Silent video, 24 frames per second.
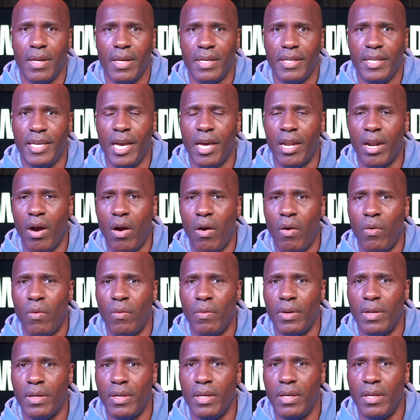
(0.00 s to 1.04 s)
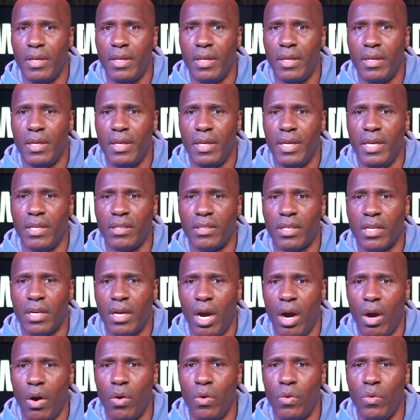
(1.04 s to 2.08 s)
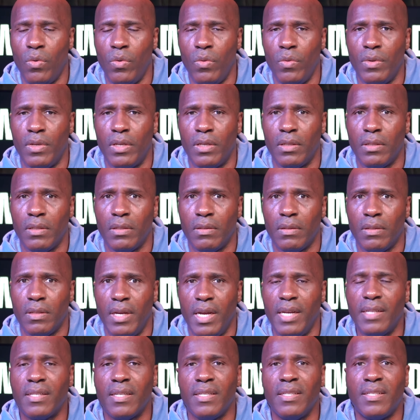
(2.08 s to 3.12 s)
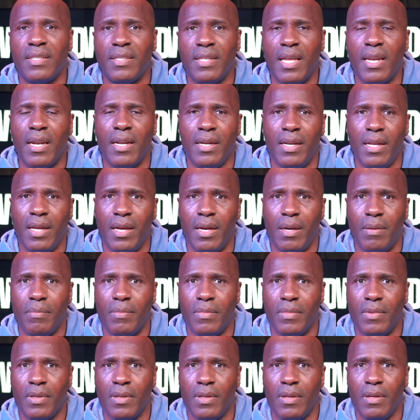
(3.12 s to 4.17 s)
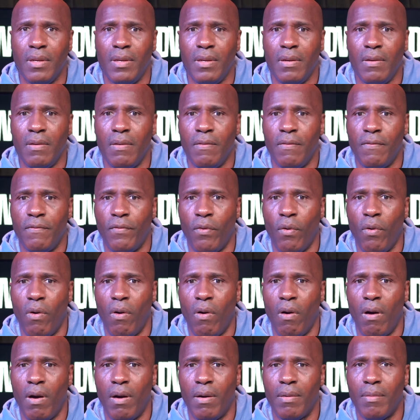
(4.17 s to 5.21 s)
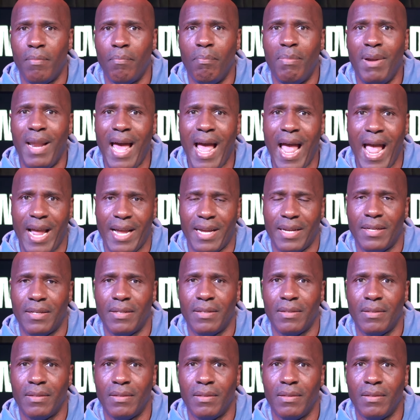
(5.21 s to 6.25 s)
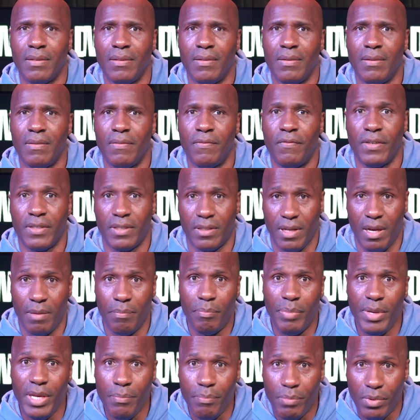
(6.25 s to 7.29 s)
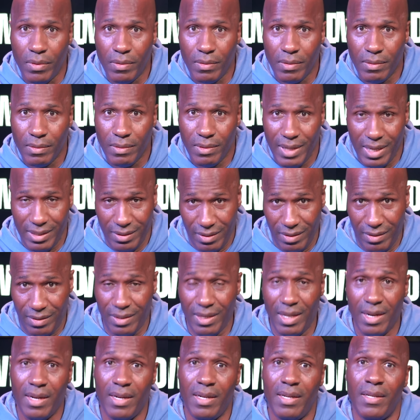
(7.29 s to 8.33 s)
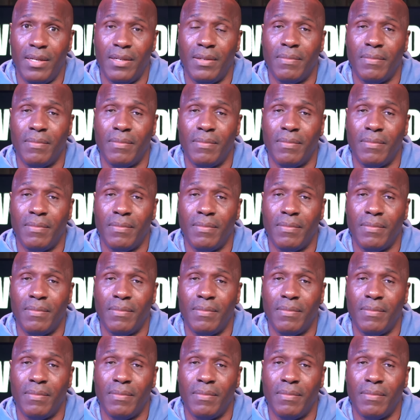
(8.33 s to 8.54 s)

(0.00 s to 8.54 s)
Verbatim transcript: Ghetto is code. It's a synonym for black for some people. That's a synonym.